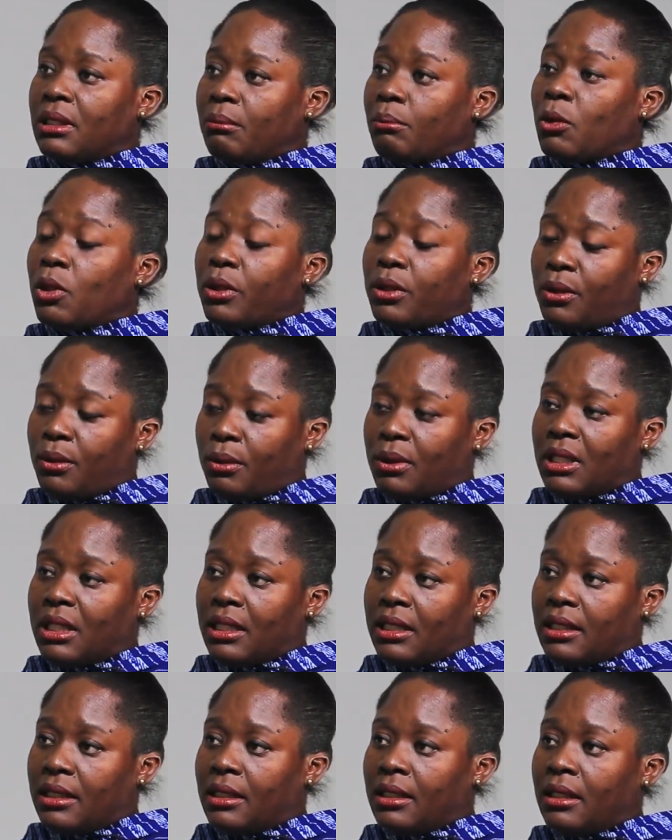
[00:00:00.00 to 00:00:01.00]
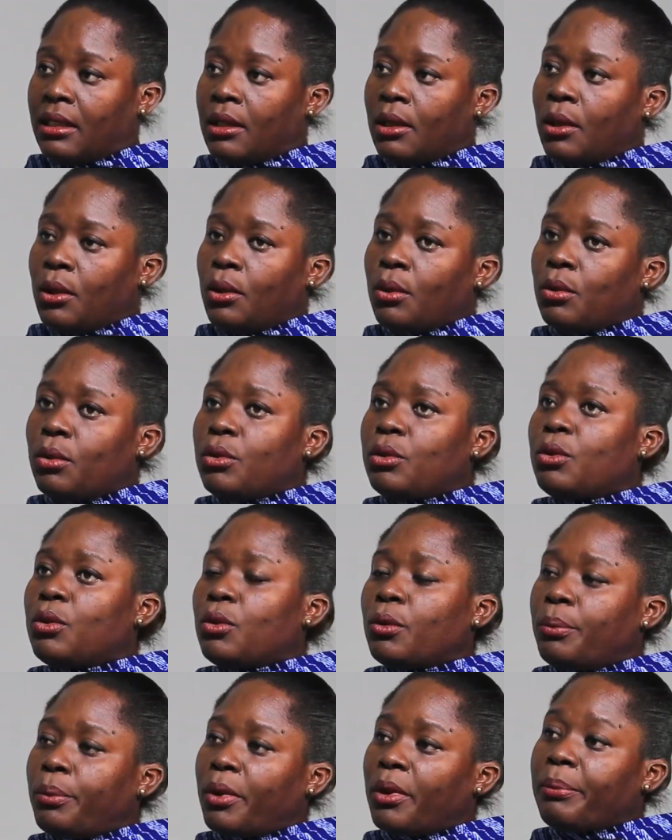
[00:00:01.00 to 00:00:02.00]
most students who
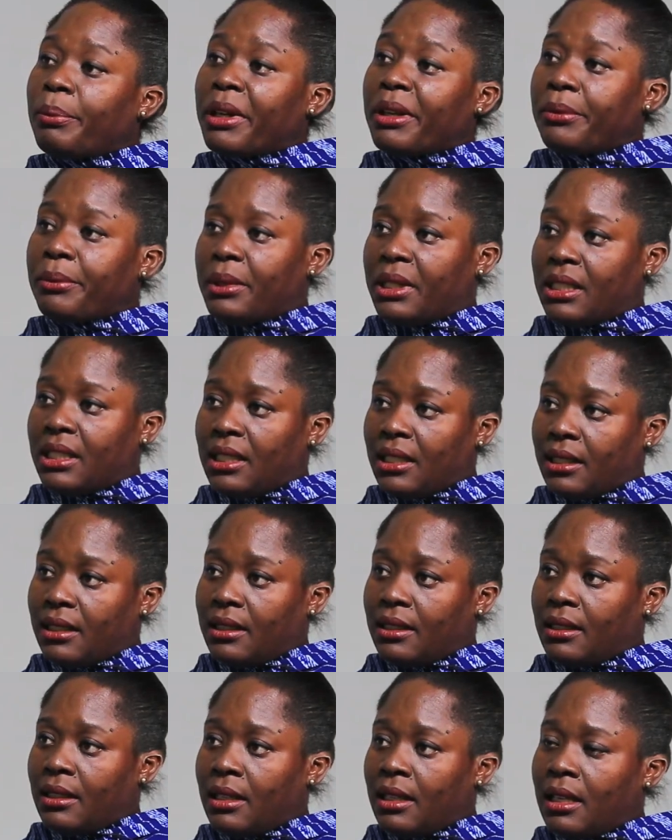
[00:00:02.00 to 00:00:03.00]
do proper research